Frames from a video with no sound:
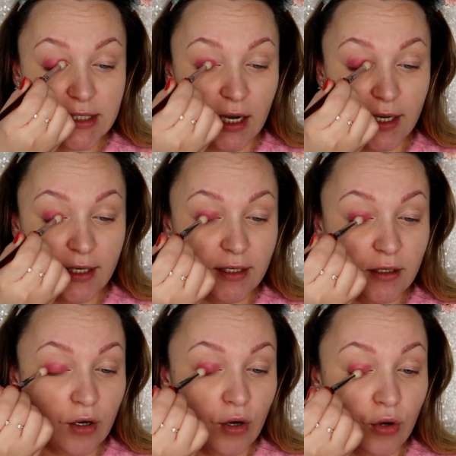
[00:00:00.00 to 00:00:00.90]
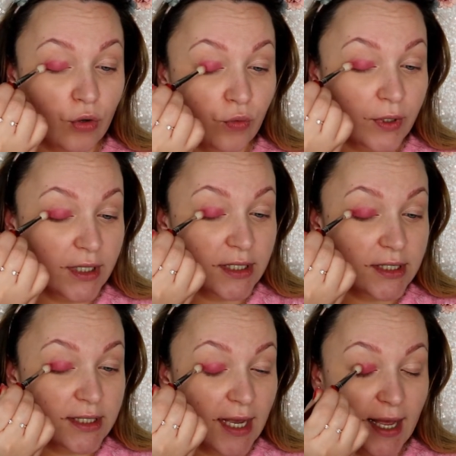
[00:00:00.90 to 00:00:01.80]
starting always
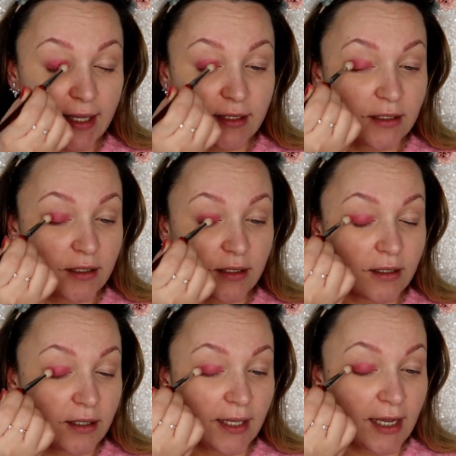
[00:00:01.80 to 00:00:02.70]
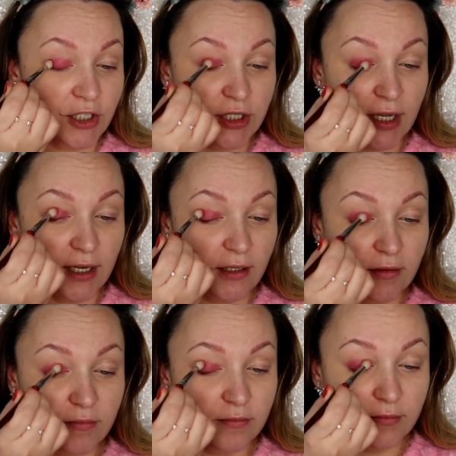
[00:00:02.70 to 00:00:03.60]
at the lash line
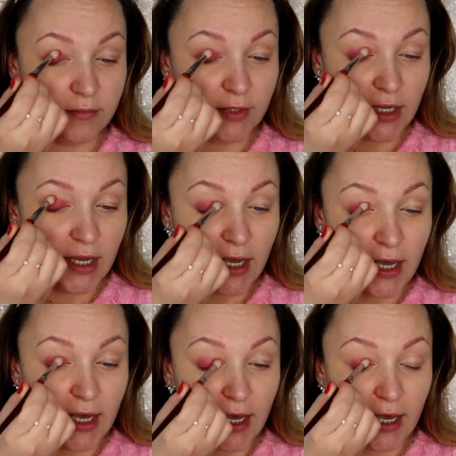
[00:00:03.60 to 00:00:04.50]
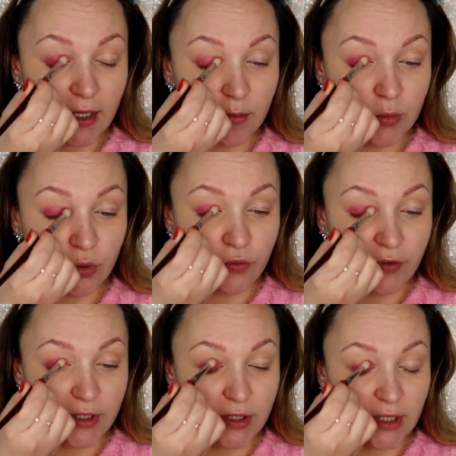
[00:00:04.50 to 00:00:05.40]
and
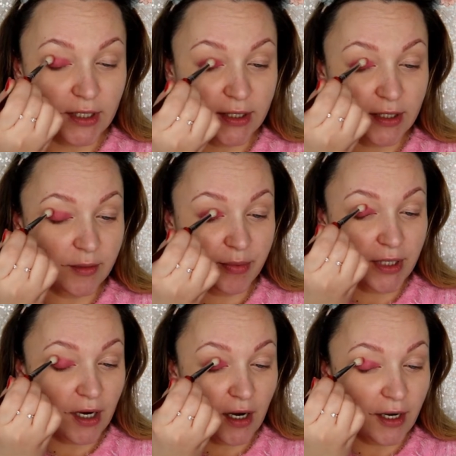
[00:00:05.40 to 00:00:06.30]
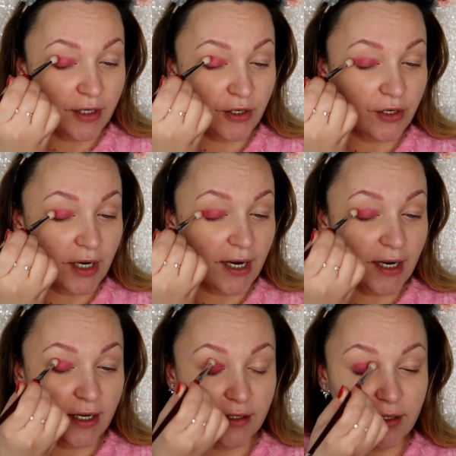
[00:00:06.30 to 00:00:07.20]
moving a little bit higher
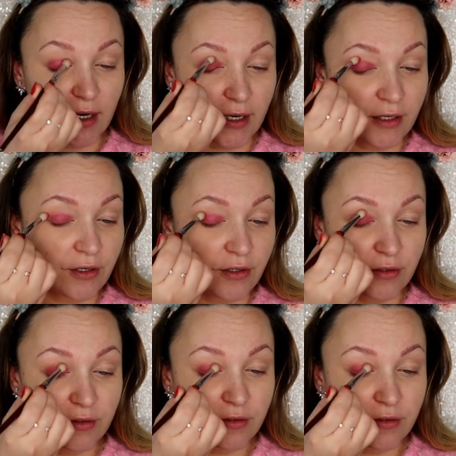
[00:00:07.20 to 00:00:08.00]
and higher.